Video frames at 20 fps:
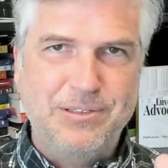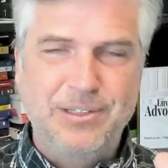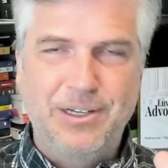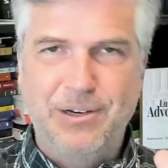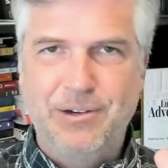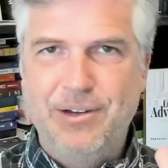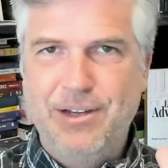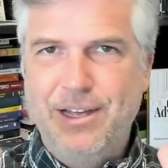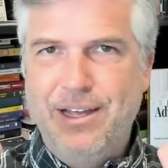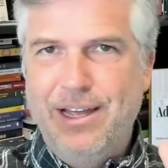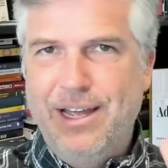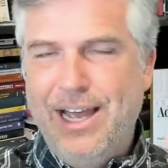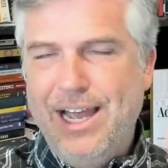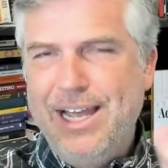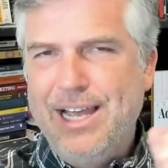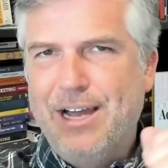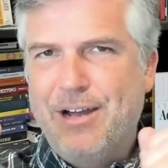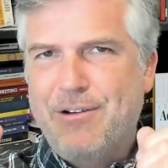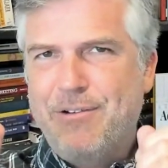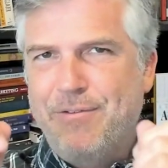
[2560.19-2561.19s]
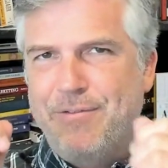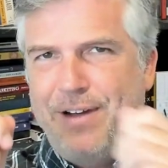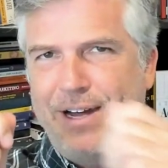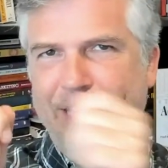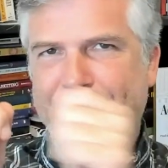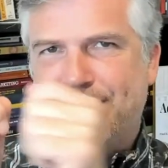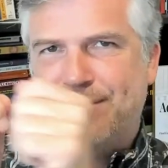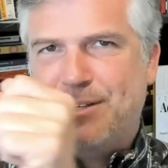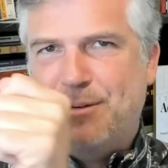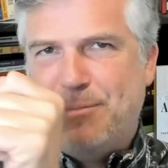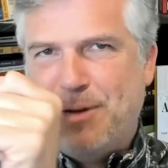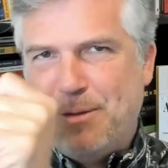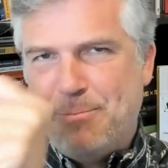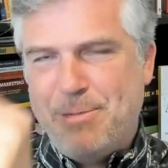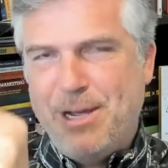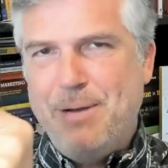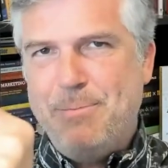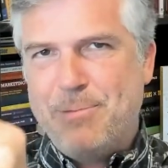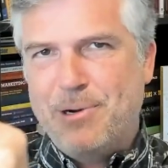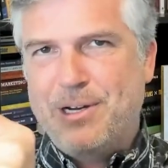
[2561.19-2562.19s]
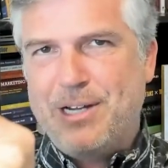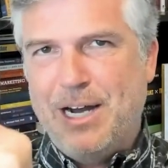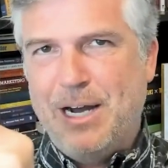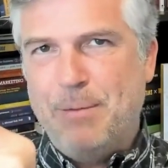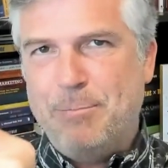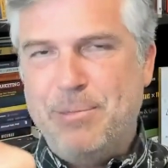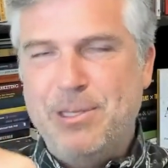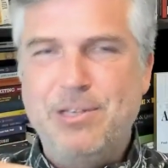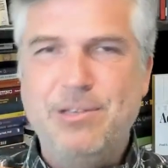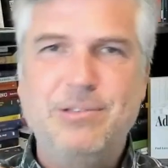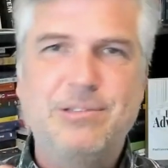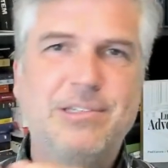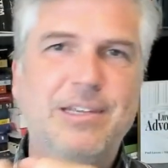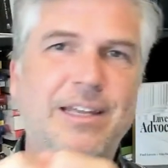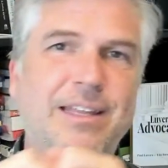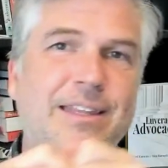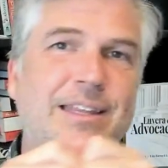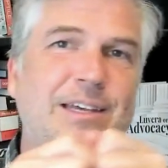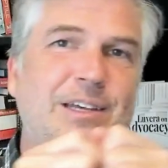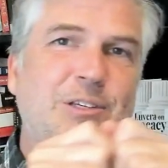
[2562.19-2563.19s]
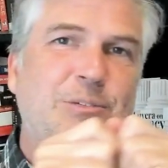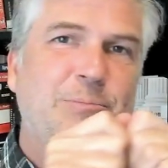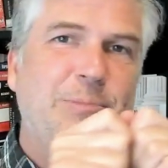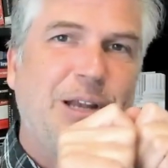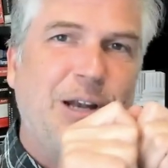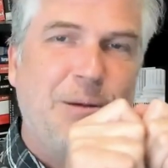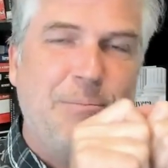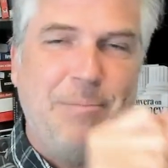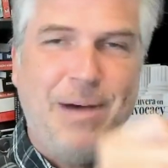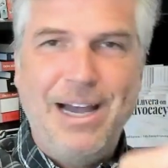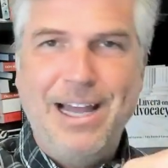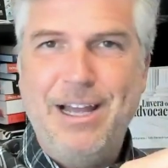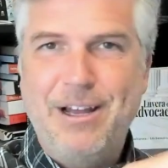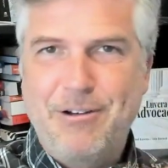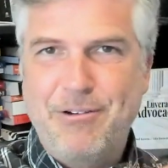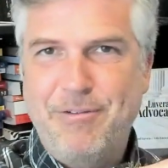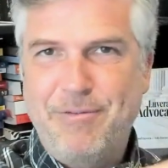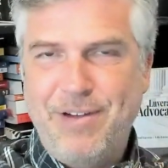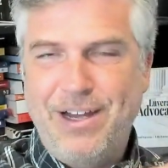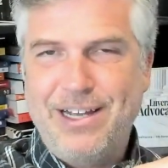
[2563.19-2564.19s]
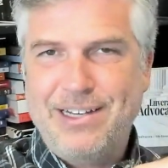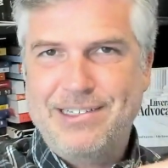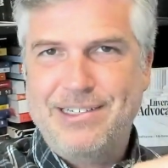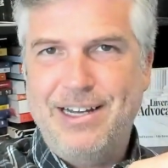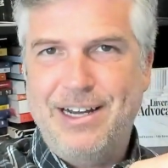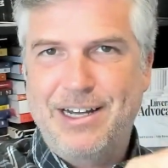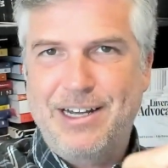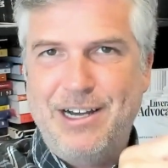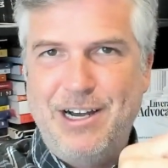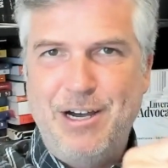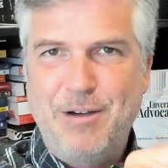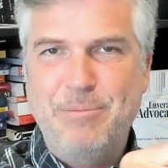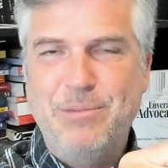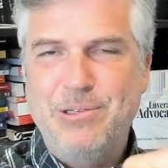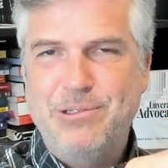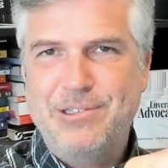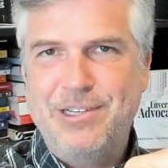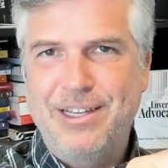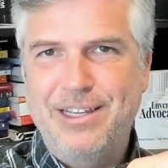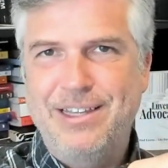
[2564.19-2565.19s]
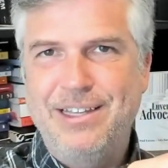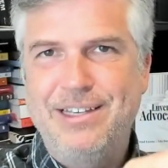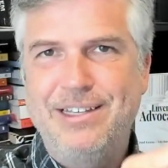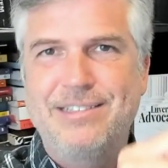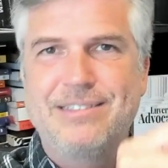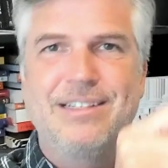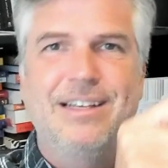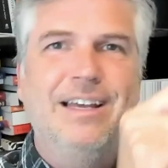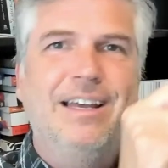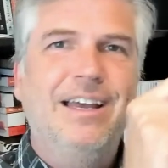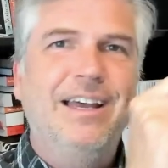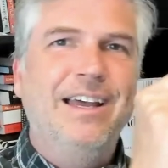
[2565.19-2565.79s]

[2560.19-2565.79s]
So, hey, Equifax, on my paper copy, you say this, but on my Equifax.com, you say this.